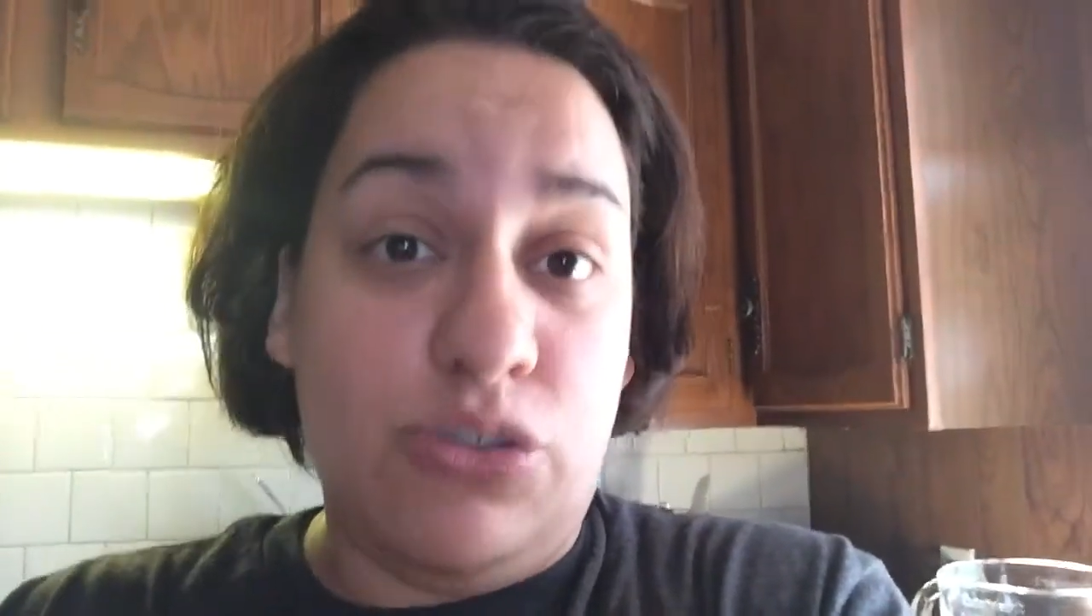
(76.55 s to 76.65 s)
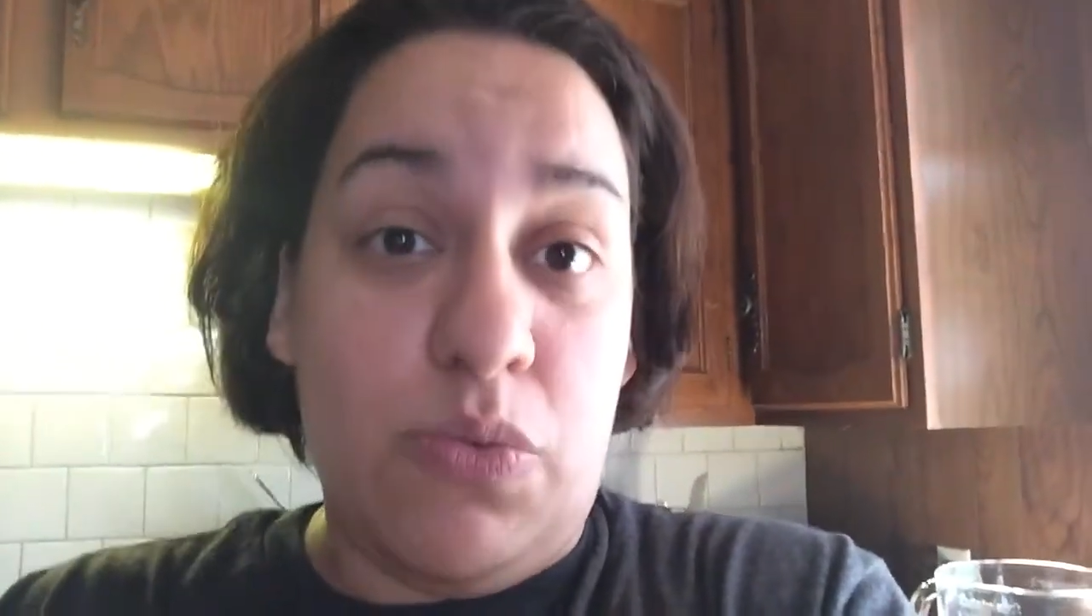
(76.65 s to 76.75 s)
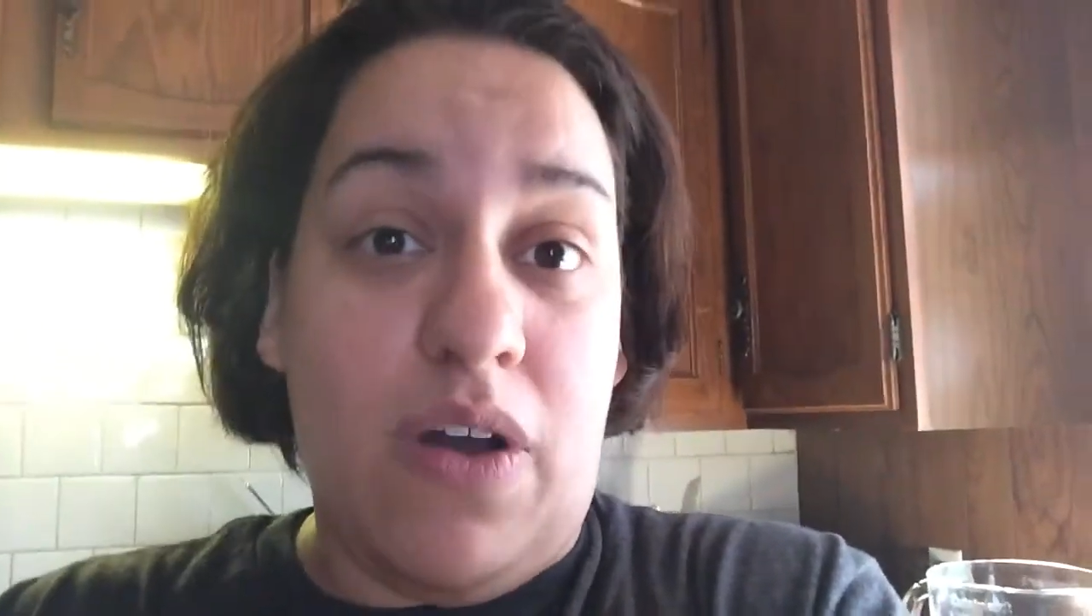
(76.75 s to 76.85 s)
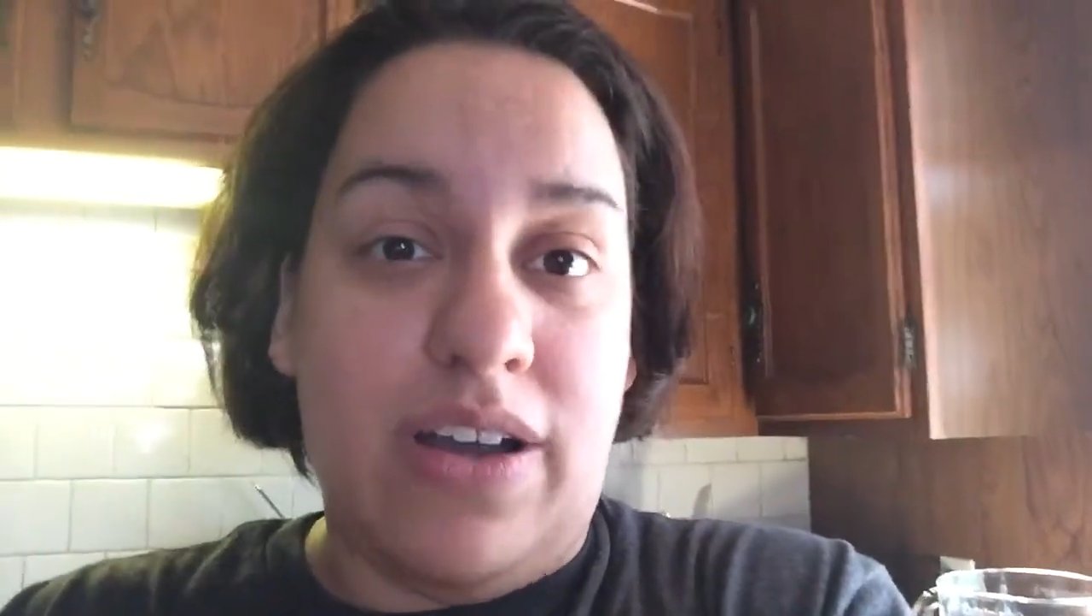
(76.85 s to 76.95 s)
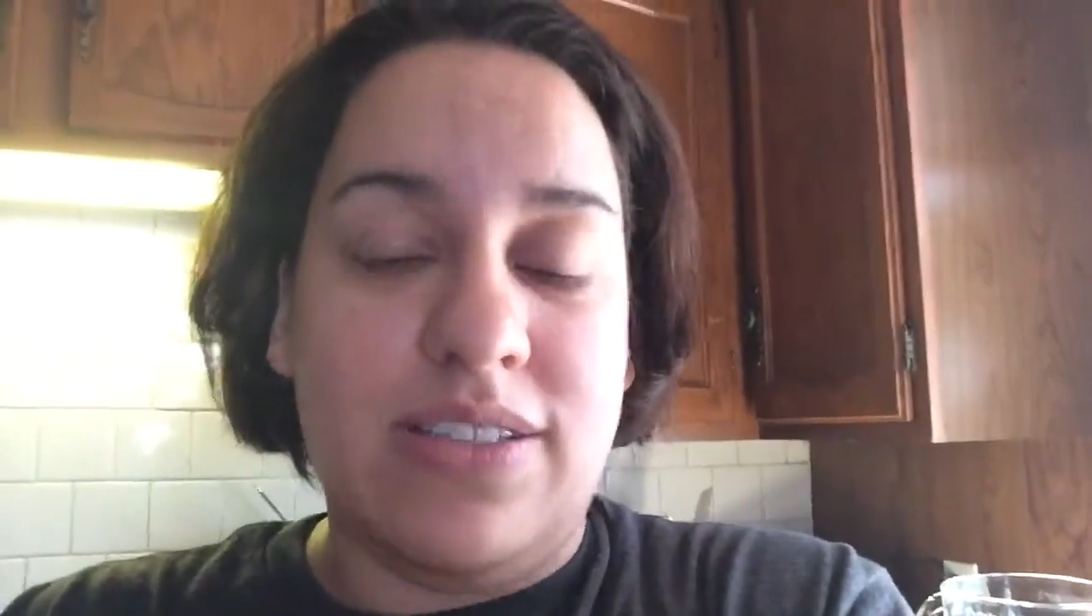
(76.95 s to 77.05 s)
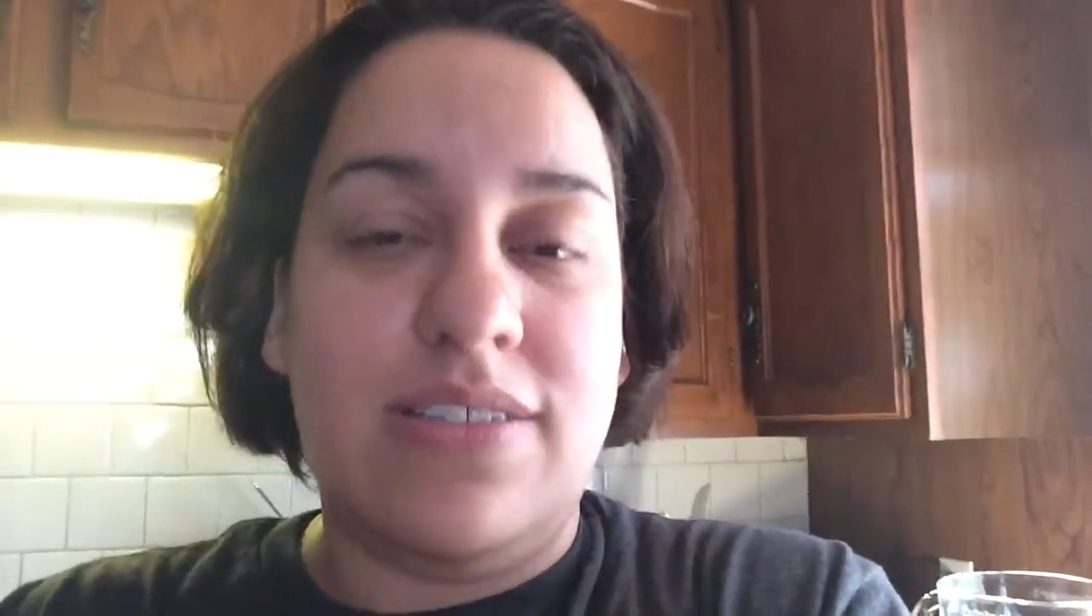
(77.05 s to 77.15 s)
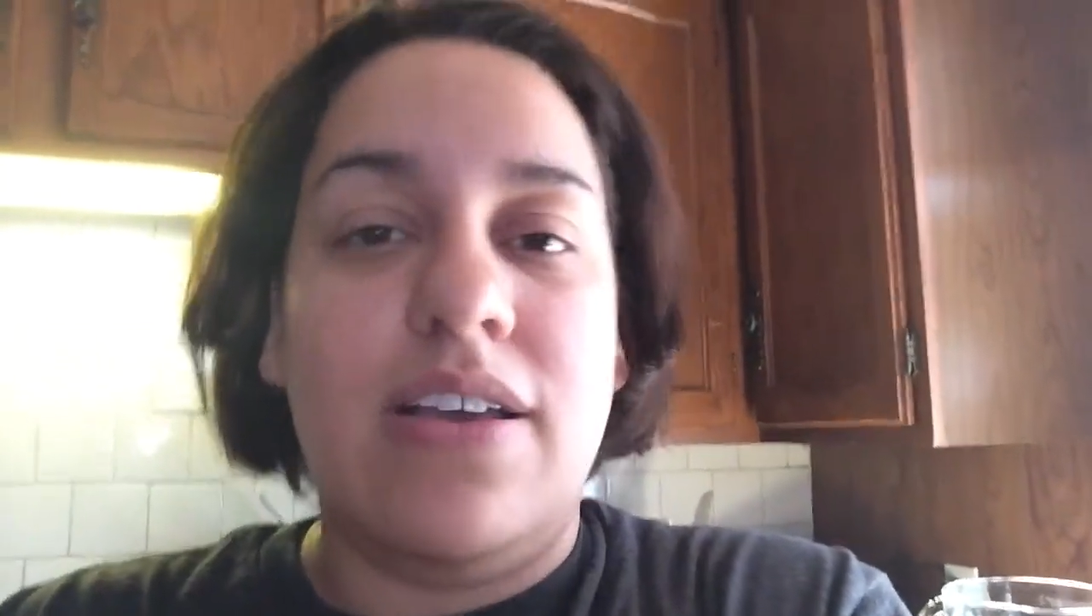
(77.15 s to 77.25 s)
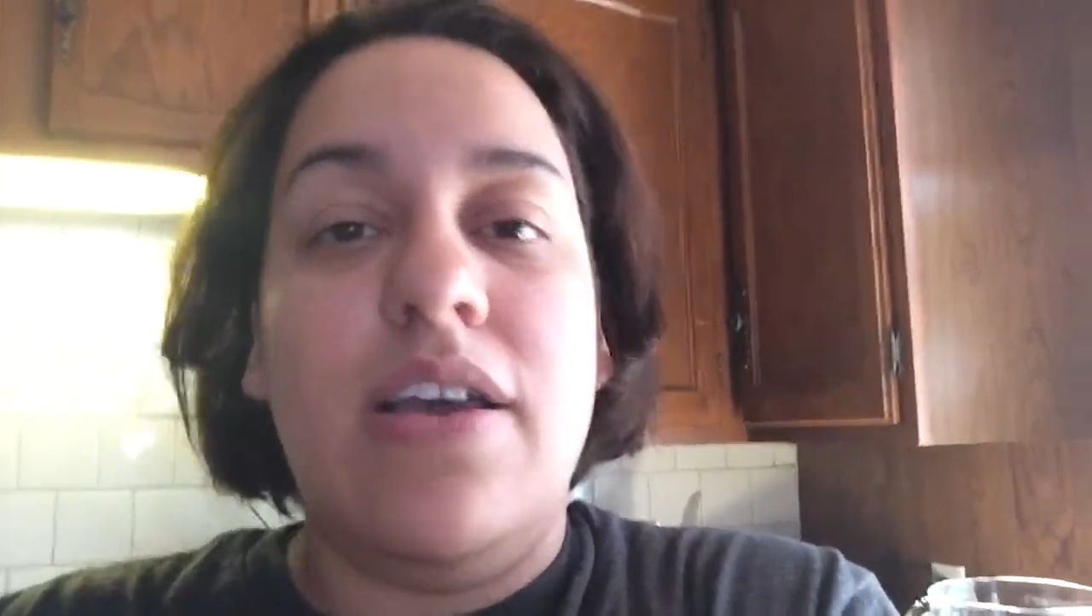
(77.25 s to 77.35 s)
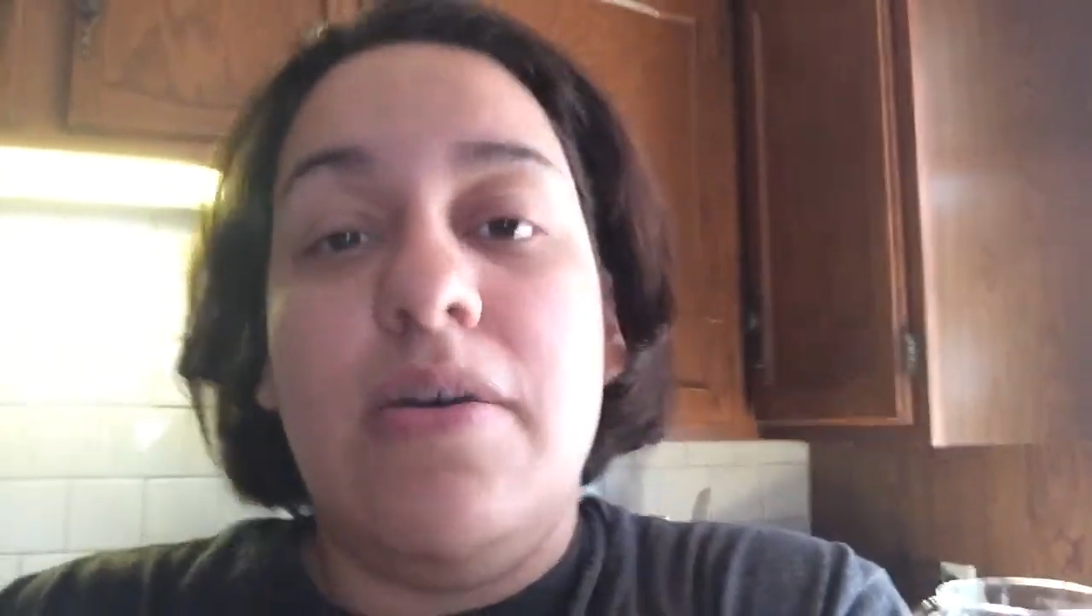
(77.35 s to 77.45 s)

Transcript: want.